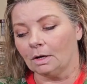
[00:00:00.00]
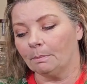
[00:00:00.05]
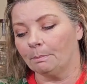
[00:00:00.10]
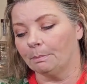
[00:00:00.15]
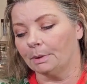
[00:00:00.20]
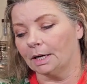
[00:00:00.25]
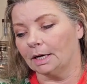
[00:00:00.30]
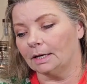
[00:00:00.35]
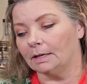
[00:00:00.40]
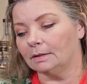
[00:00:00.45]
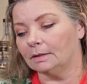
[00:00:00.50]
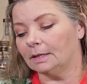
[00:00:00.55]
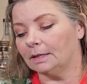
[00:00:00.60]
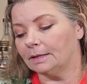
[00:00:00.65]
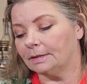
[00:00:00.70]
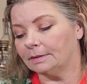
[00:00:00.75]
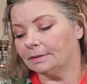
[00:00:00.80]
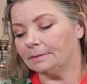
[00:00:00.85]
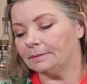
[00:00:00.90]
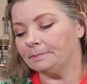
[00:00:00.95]
But
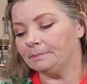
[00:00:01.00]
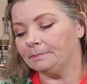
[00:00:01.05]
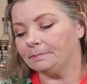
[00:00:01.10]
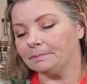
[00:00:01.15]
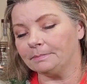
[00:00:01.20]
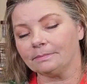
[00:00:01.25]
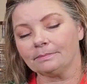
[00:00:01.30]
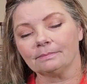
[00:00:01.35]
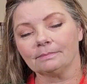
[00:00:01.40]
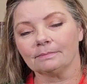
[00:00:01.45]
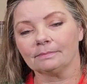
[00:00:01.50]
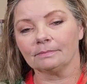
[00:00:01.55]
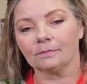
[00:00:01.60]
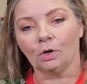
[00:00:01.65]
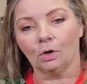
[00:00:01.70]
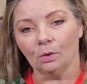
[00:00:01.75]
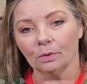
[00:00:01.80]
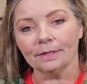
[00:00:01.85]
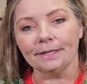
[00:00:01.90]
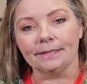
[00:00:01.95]

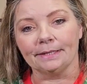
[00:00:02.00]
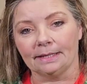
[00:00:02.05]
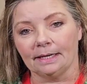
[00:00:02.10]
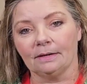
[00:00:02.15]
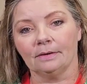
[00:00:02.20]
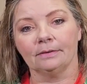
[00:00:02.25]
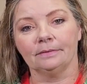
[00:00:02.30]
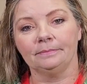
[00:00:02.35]
holy cow,